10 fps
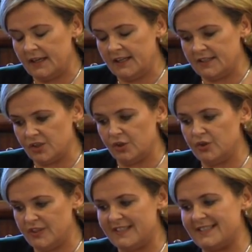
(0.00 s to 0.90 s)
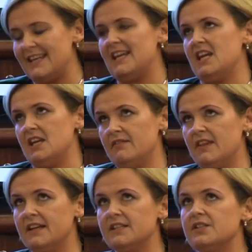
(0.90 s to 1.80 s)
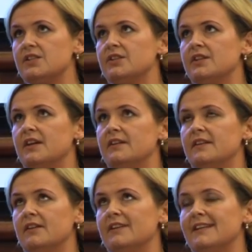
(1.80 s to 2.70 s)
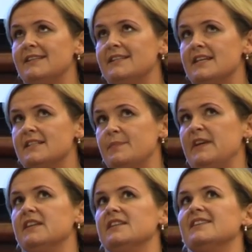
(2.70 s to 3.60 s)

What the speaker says: it's good to see that there at least has been